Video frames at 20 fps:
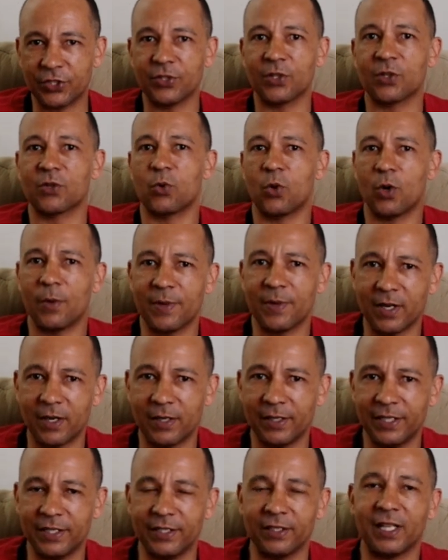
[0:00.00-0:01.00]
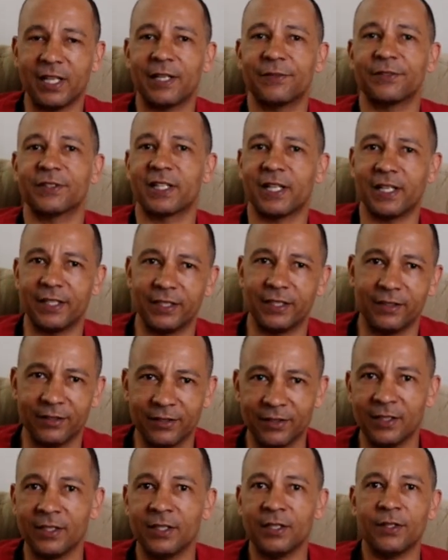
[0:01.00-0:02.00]
Don't quote me on it. You'll have to kind of
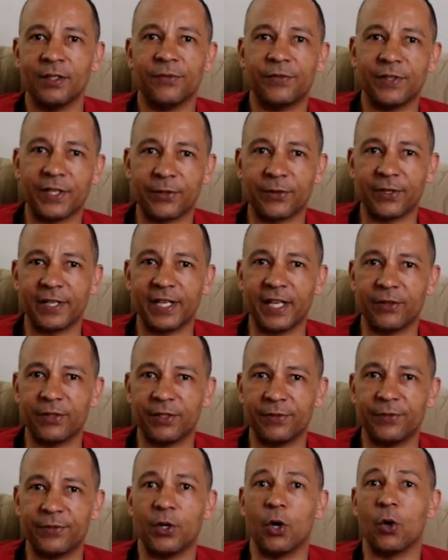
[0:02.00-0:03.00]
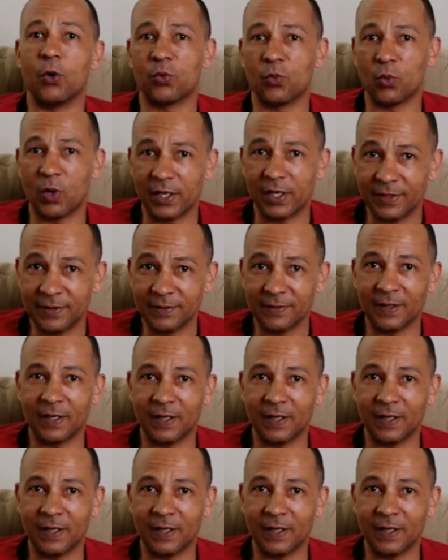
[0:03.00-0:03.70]
figure it out if you own one.